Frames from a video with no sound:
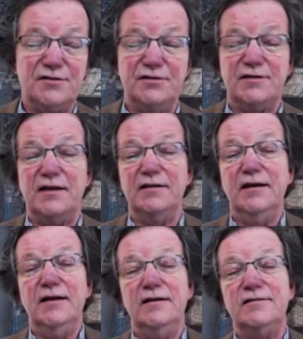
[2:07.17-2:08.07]
They're starting
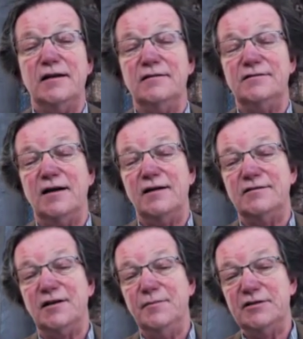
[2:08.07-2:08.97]
to
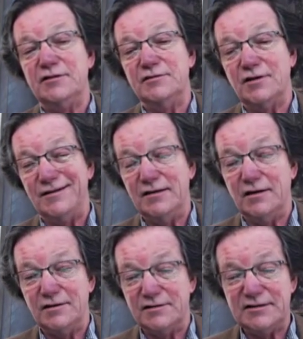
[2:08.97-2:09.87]
charge commissions on,
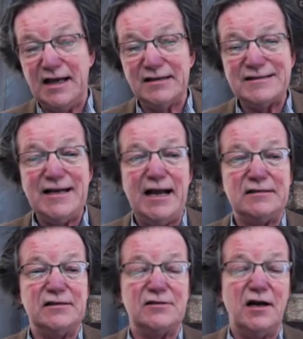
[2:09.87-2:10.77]
on sales
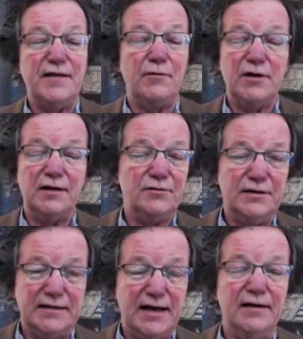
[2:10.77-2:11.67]
taxes and all that. We're not
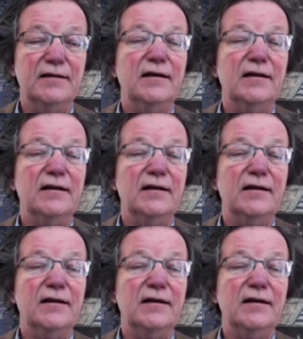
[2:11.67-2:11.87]
doing that.